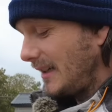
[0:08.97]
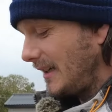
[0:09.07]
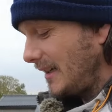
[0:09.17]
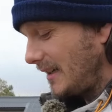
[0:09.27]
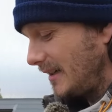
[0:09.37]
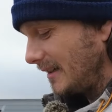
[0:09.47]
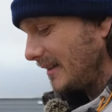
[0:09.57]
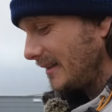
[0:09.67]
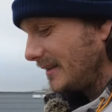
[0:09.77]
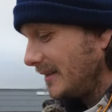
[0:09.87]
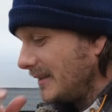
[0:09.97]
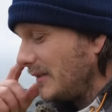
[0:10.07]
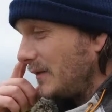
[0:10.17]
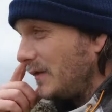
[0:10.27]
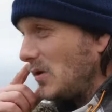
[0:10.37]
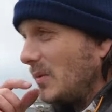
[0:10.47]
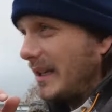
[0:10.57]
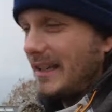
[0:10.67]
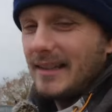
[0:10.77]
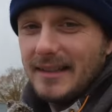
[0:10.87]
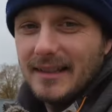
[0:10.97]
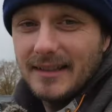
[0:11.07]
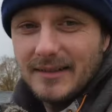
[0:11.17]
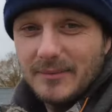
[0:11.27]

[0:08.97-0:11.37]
4 weeks,